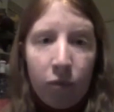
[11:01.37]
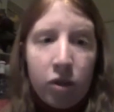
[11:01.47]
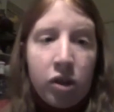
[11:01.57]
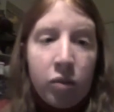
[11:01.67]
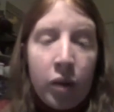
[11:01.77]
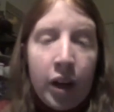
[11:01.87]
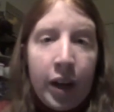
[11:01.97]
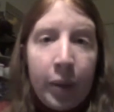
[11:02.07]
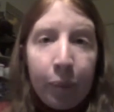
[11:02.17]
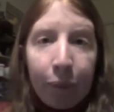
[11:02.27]
is
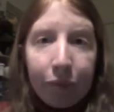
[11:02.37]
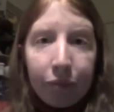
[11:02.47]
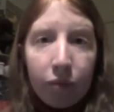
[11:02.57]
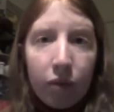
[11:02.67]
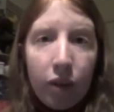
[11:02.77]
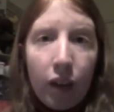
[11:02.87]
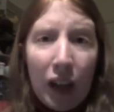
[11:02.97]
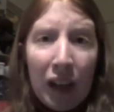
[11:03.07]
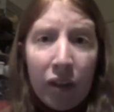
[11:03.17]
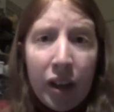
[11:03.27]
why
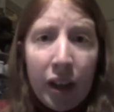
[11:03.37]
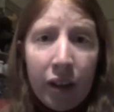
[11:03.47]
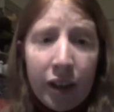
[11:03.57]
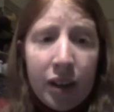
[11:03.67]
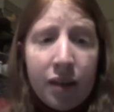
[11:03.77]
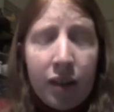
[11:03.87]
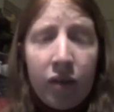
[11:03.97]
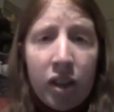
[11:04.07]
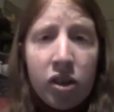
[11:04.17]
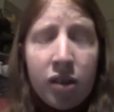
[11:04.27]
every year at these
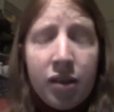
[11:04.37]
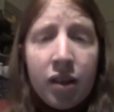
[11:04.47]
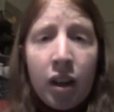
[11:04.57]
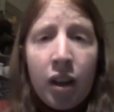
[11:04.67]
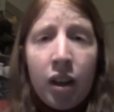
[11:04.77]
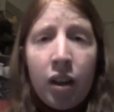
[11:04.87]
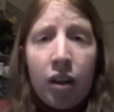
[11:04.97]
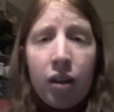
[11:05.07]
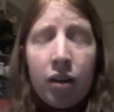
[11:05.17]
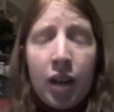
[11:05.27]
conventions,
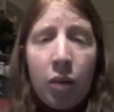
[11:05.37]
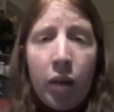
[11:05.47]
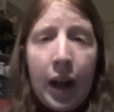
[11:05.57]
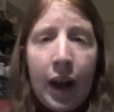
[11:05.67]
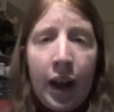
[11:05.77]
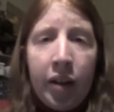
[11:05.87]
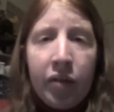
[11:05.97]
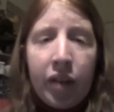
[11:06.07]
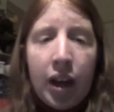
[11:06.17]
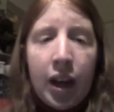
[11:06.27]
they would
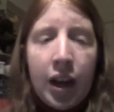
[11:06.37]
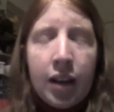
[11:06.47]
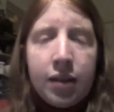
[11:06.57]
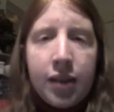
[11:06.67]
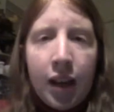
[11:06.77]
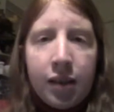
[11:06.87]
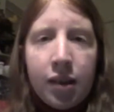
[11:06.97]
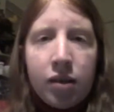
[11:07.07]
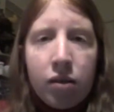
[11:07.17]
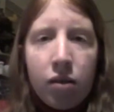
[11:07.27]
have a
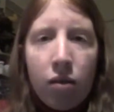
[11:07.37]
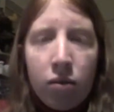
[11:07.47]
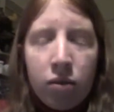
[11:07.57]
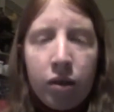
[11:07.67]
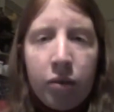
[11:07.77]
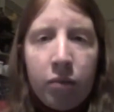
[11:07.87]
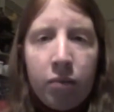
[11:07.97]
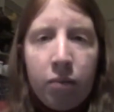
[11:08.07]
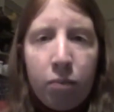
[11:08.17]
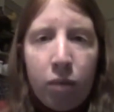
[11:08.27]
Texas
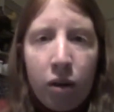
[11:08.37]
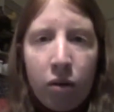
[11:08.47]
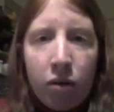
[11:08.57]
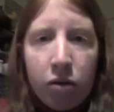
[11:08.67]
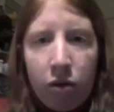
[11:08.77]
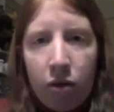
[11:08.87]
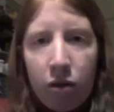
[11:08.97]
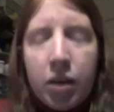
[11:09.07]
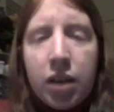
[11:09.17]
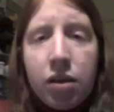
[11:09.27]
Hold'em poker
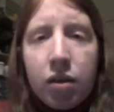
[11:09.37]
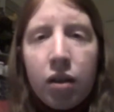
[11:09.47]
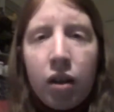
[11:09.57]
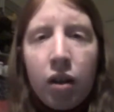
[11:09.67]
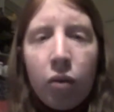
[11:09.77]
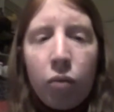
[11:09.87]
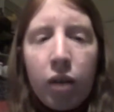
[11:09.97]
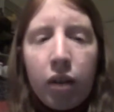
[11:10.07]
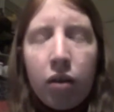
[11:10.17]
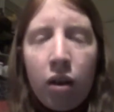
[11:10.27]
tournament
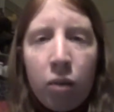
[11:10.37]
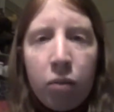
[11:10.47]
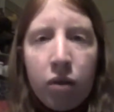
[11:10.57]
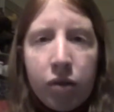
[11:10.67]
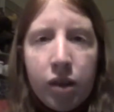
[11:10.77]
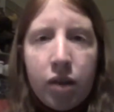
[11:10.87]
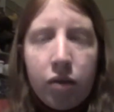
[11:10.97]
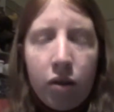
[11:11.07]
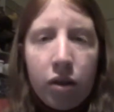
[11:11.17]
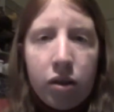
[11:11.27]
with all proceeds
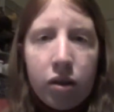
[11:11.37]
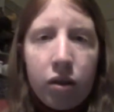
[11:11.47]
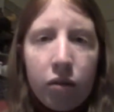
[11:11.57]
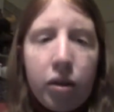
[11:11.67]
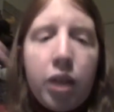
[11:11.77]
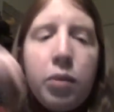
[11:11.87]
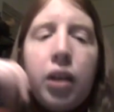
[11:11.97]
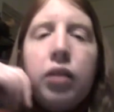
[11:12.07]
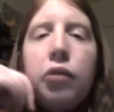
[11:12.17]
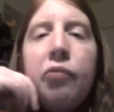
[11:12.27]
going to the
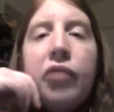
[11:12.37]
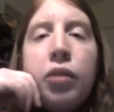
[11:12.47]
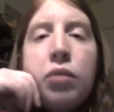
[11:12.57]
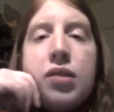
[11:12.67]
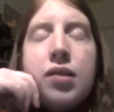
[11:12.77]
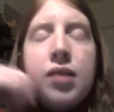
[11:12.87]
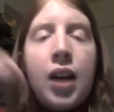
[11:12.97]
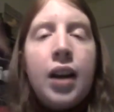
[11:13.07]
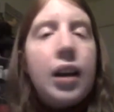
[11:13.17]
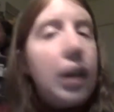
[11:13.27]
Leukemia and Lymphoma
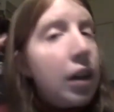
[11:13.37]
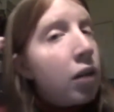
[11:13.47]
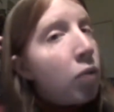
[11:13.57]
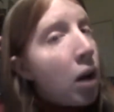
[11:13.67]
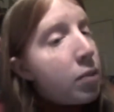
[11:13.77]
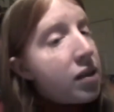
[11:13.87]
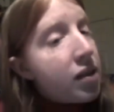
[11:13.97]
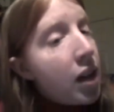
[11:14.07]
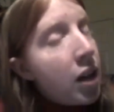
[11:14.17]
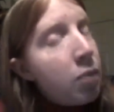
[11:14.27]
Society in Robbie's
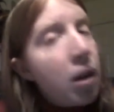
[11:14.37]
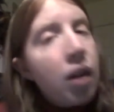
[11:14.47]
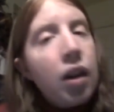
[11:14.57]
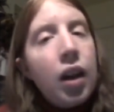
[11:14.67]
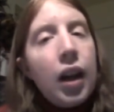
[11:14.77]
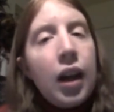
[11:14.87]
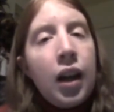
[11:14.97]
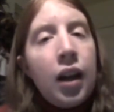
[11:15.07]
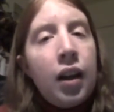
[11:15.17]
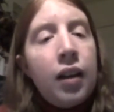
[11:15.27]
name,
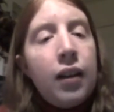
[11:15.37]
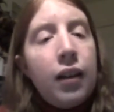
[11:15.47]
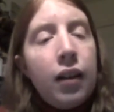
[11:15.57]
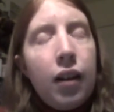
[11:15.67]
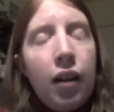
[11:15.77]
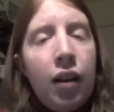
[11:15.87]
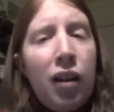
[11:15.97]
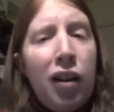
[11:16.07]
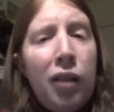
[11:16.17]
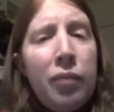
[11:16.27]
and,
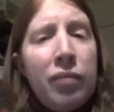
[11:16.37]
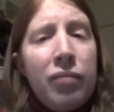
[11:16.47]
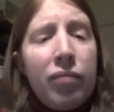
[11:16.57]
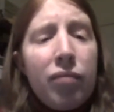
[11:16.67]
um,